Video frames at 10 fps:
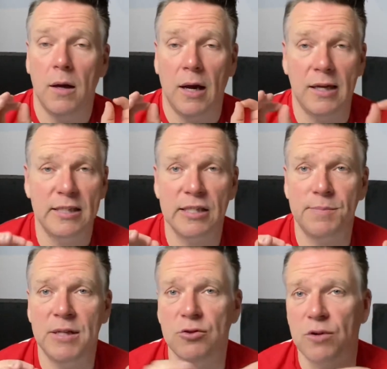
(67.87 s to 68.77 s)
And this is
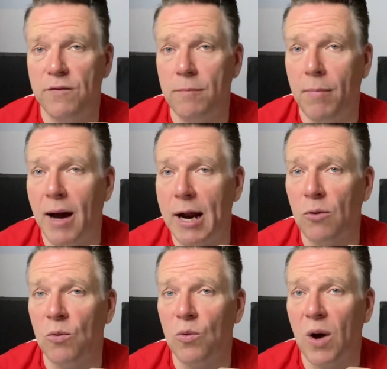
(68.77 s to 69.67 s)
being driven by
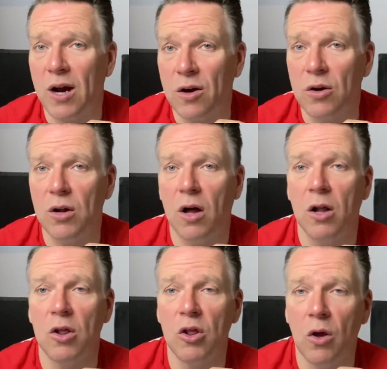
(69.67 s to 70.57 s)
record
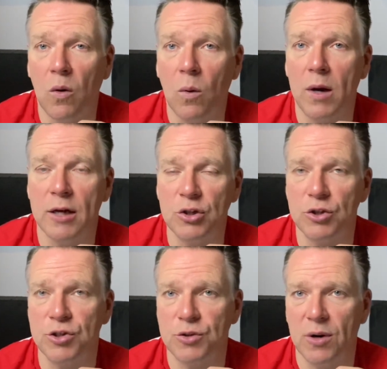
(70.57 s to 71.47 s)
low
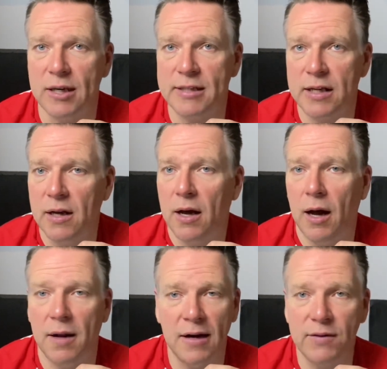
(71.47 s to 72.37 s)
interest rates.
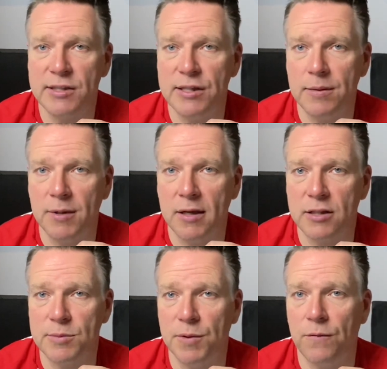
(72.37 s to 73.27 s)
Never seen them like
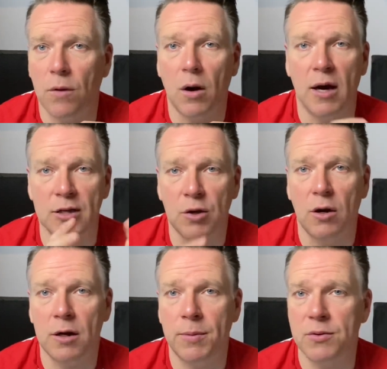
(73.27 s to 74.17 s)
this before, and I
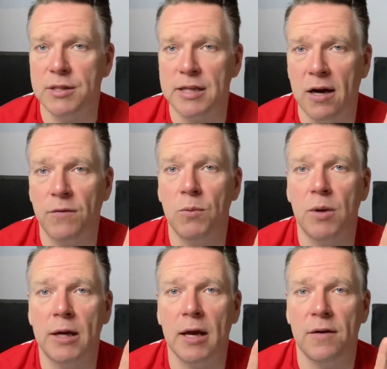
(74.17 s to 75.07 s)
talk about this every
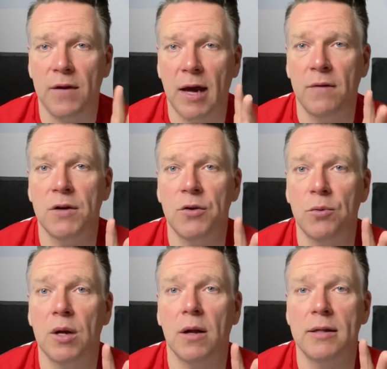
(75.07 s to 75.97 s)
week. And if you haven't
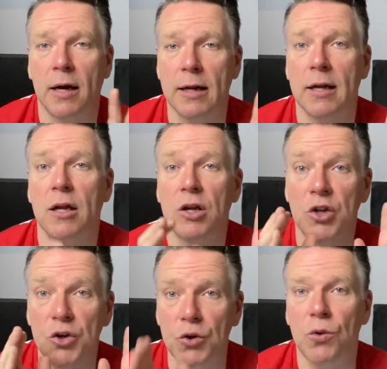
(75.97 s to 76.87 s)
do
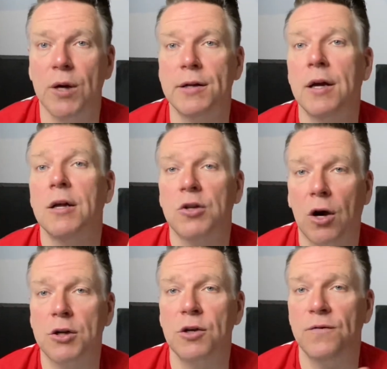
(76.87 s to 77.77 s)
it.
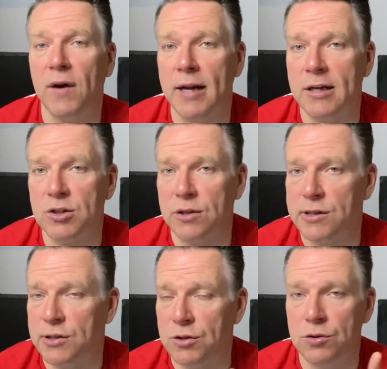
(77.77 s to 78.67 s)
Talk to your financial
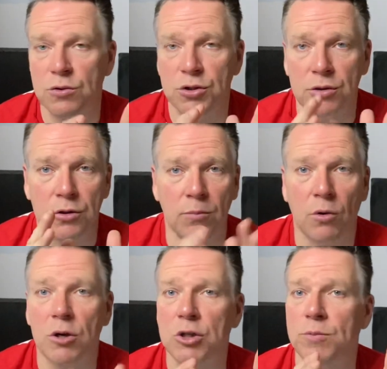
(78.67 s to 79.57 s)
institution, your
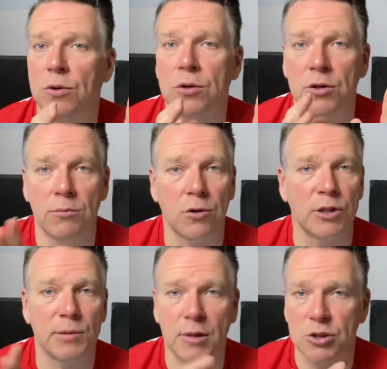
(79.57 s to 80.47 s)
mortgage broker, your
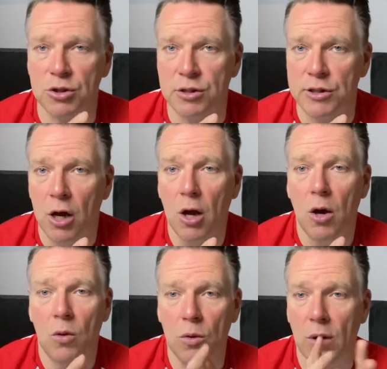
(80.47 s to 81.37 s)
mortgage specialist,
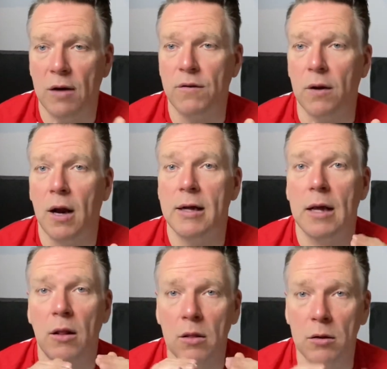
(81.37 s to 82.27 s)
whoever.
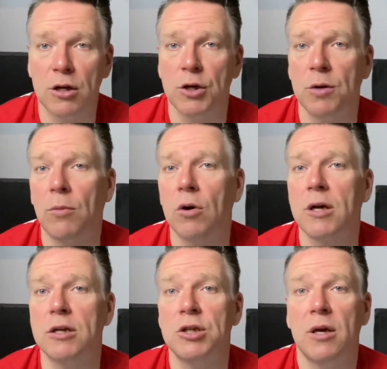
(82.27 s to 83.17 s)
Look at your
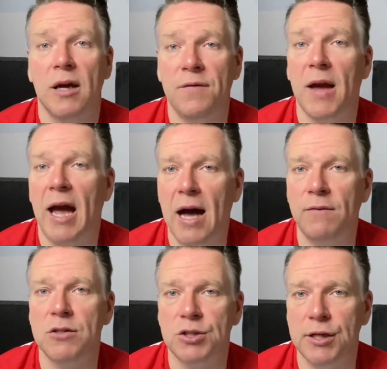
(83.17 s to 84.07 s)
mortgage. If you
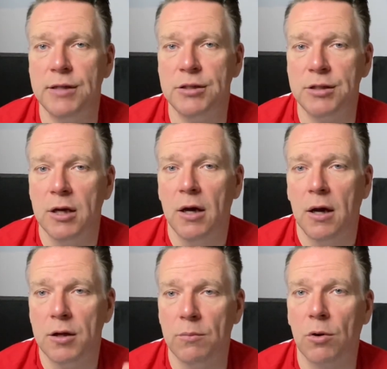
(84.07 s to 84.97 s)
haven't changed
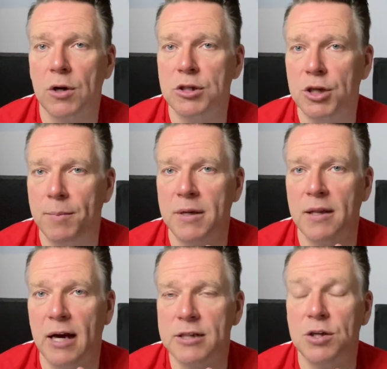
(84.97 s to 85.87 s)
your mortgage up in the
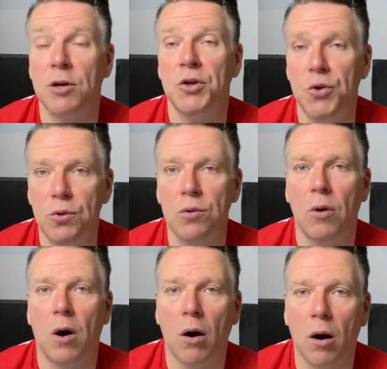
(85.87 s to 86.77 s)
last year,
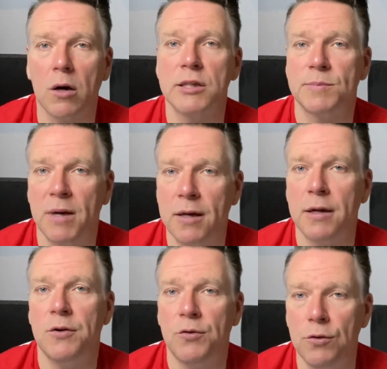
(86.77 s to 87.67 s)
you are
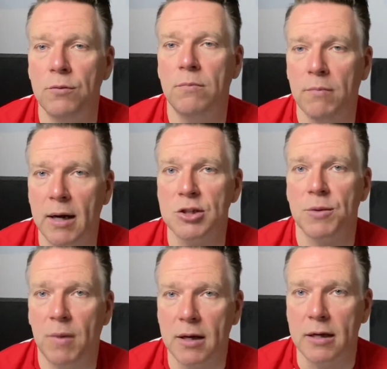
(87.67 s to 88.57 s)
spending too much
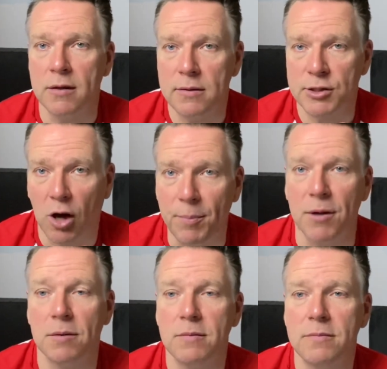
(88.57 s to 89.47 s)
money. Stop
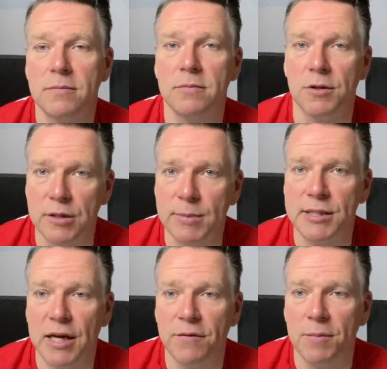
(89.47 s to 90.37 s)
it. You can be
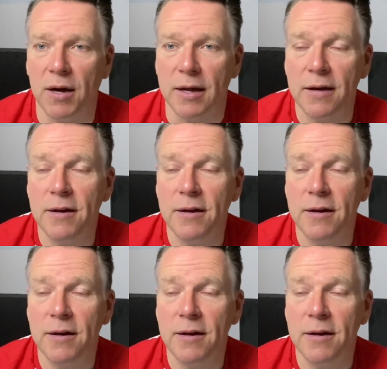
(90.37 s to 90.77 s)
saving money.